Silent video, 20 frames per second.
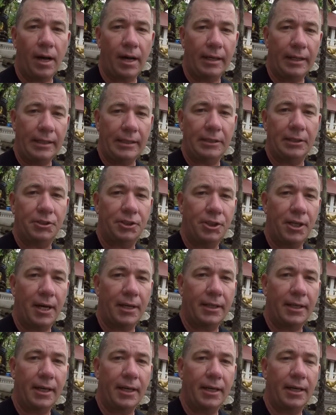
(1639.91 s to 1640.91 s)
I need to
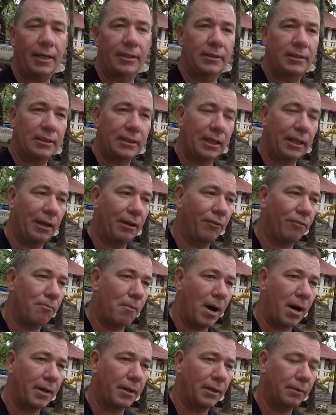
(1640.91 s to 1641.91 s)
check in and see if
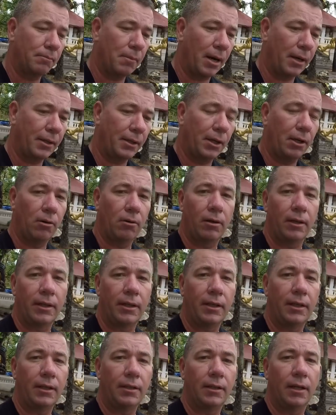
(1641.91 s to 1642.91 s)
my
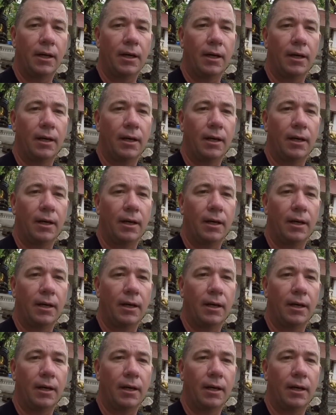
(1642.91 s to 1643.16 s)
yearly